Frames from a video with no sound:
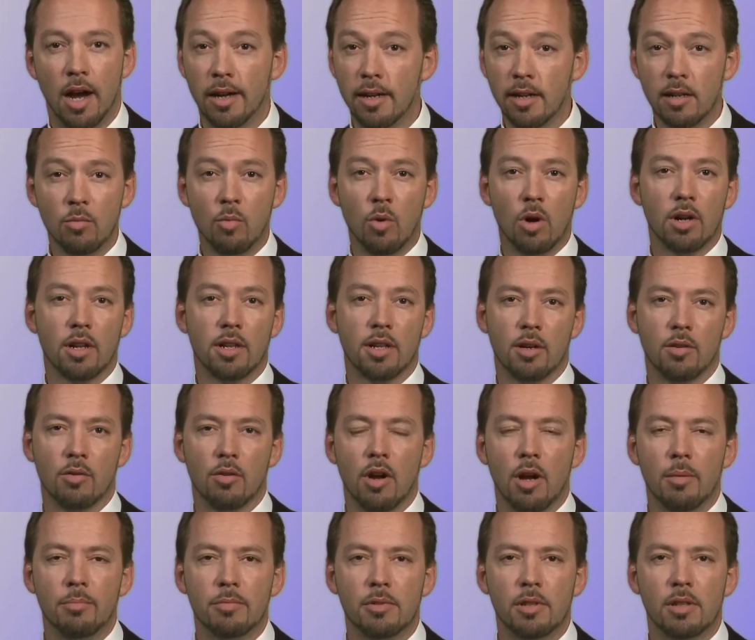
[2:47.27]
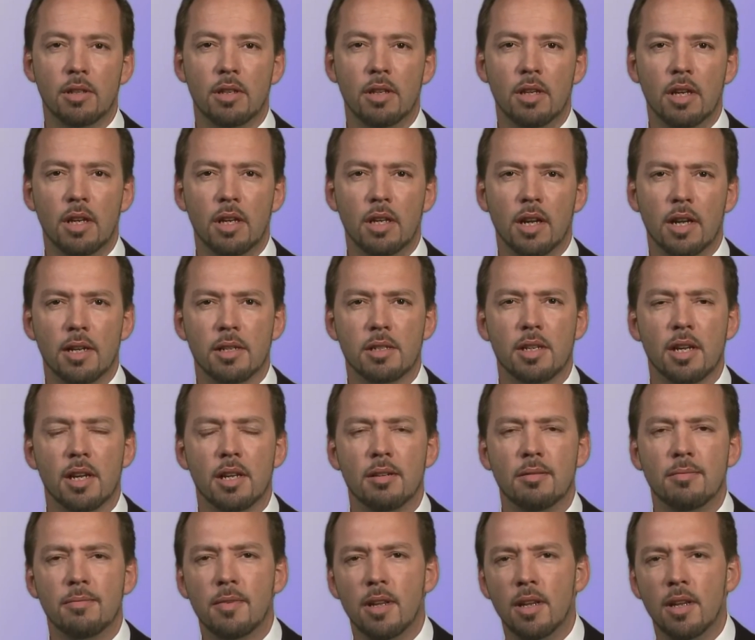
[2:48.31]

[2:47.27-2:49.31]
I didn't want to interrupt, and I said,